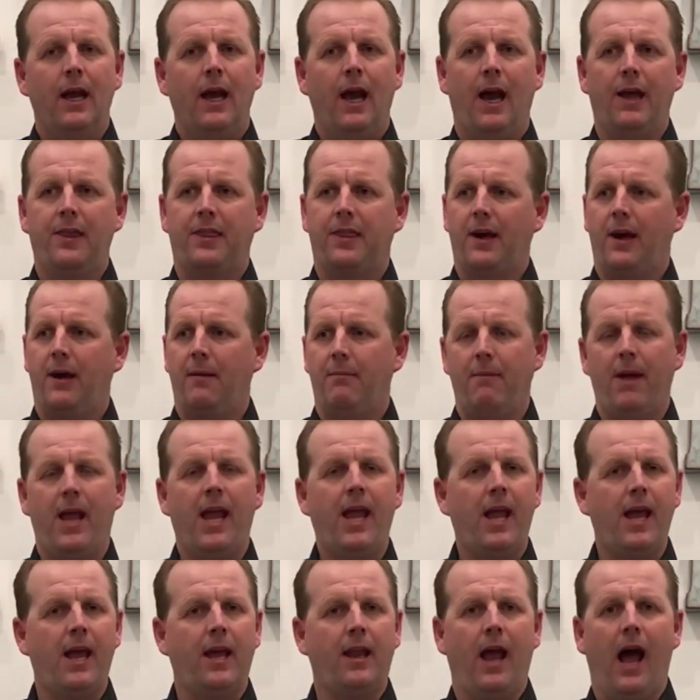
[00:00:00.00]
I thought,
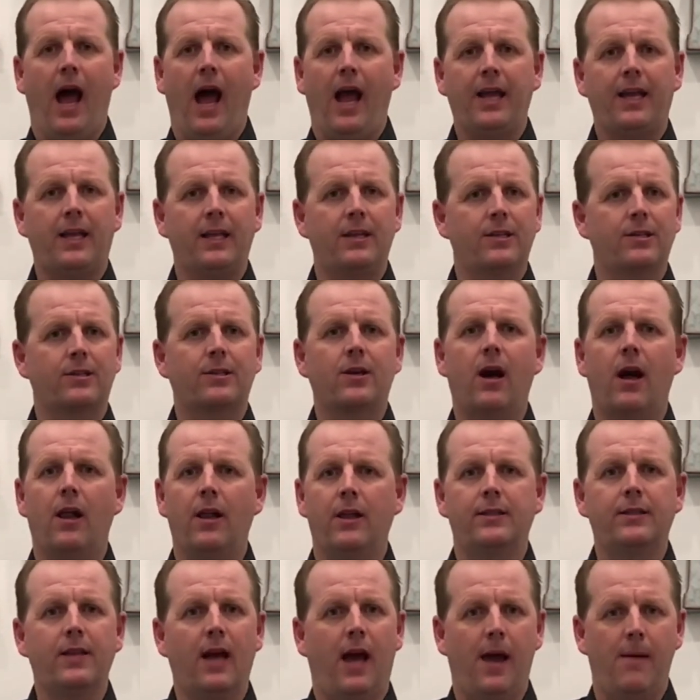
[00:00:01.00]
man, I can just
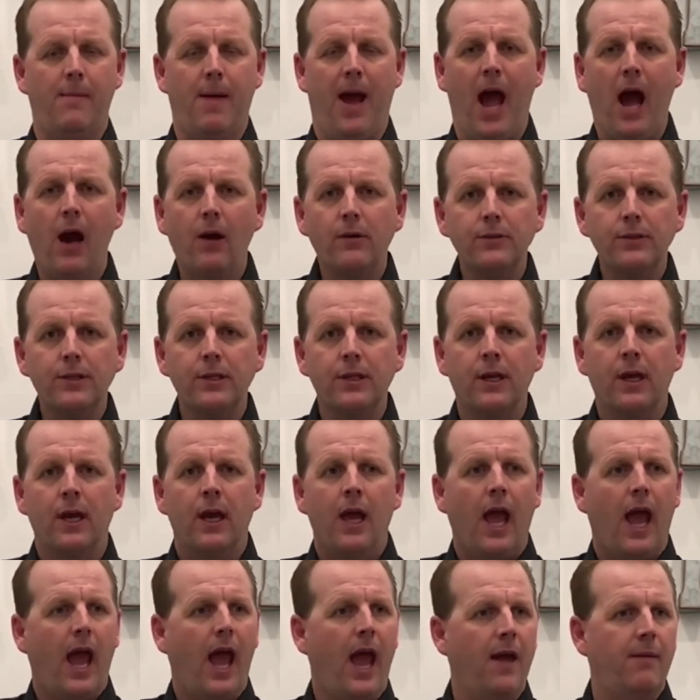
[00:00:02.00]
call a timeout
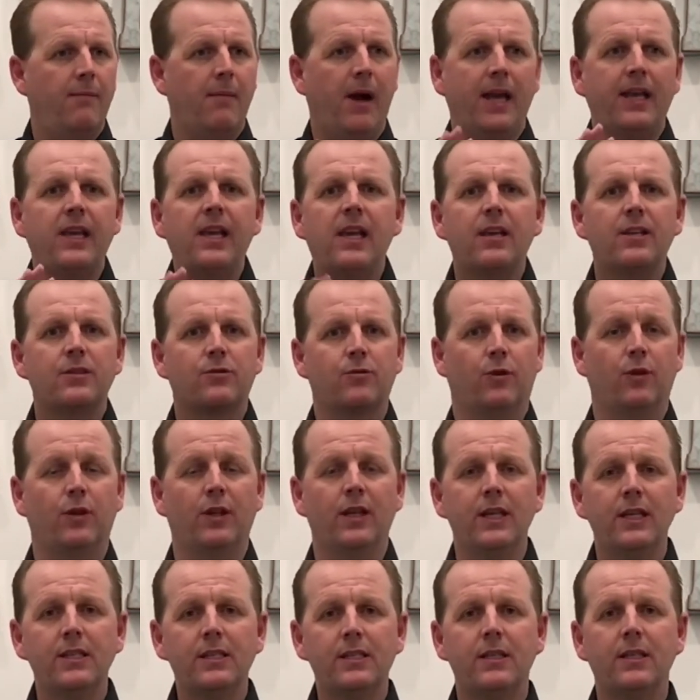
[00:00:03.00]
and my kids will
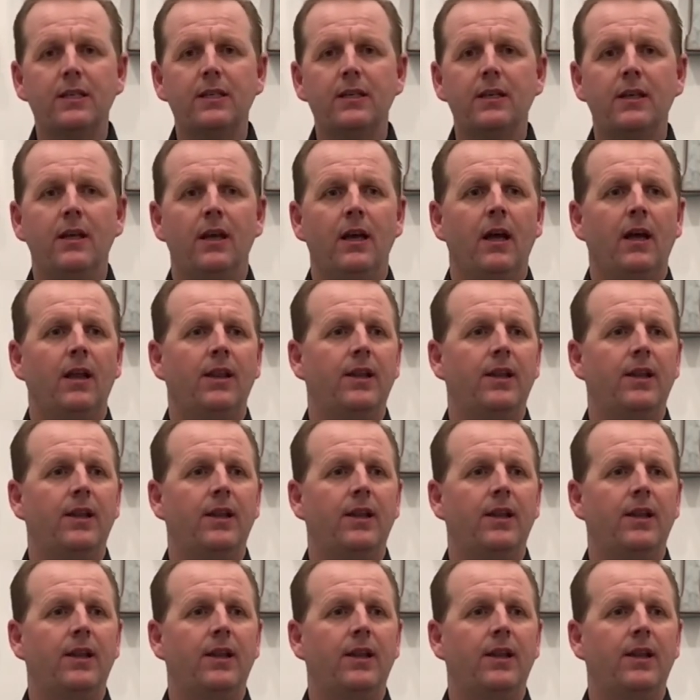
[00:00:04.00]
listen,